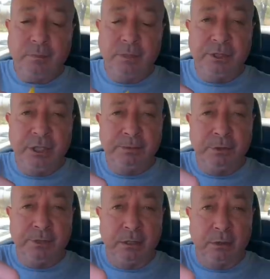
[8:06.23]
the chips
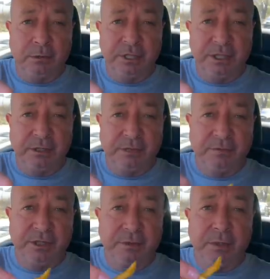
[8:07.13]
also look greasy because the
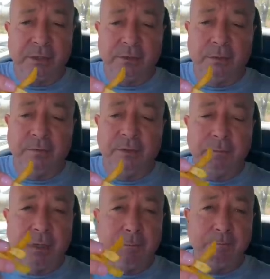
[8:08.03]
fish has been on top of it.
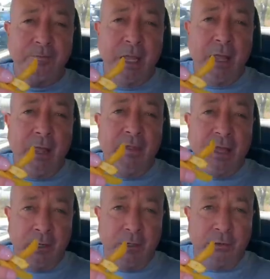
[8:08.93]
But
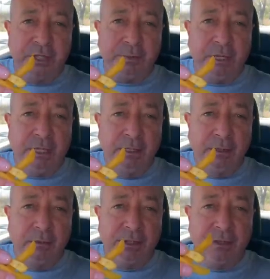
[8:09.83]
they're not crispy,
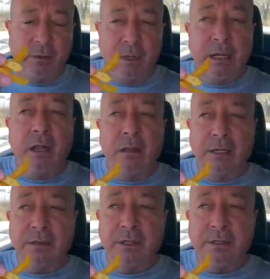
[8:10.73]
which is the way I
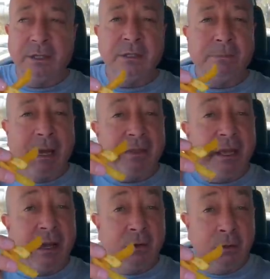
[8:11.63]
like these things, but
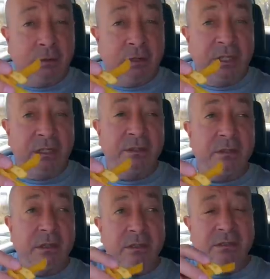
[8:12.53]
they are cooked on the
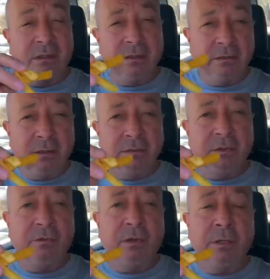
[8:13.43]
inside, because a lot of times
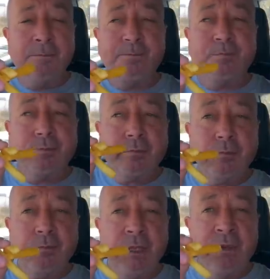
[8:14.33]
you find,
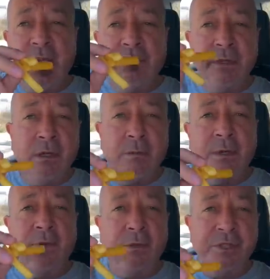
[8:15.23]
if you haven't got a
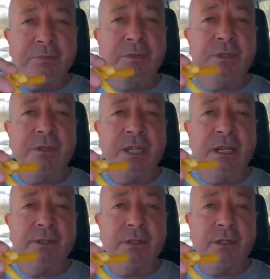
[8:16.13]
bit of a crispness on the
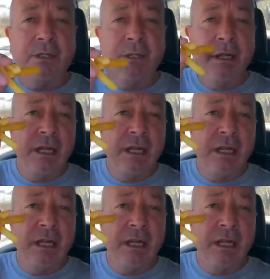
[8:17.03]
outside,